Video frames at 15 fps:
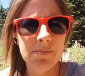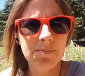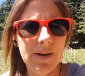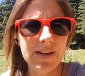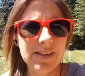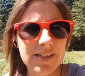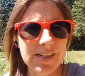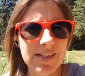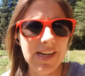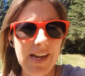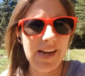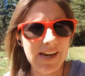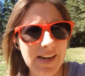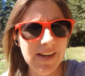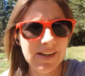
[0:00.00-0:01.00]
But
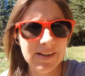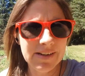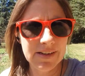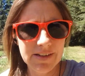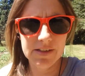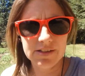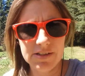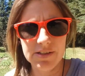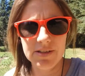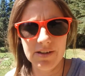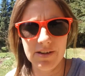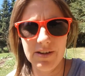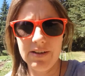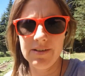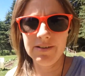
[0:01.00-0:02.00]
today, it's
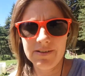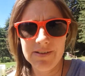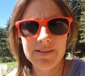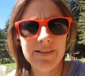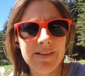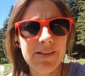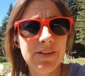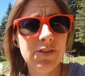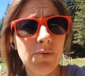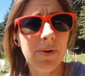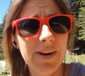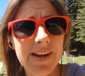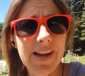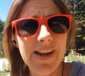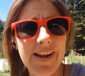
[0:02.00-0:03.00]
uh,
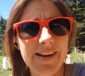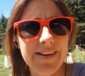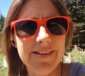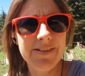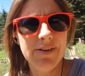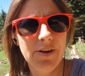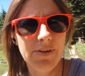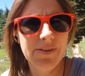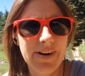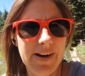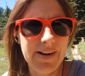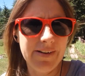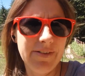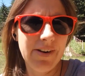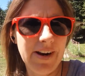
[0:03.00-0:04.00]
28, no
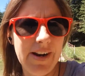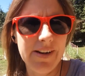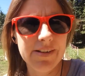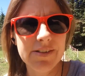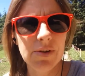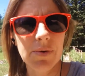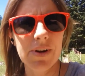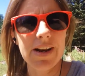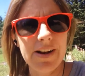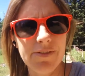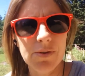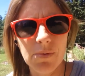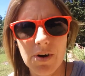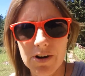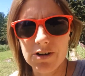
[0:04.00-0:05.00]
rain, great. So we're gonna
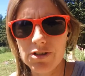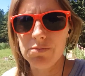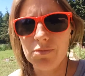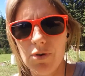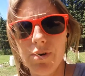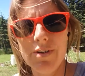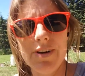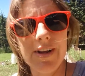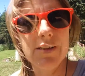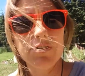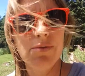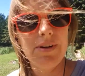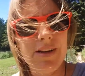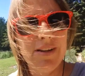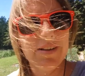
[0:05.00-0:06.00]
have to water some more
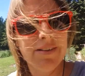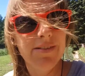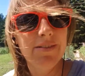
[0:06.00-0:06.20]
next week.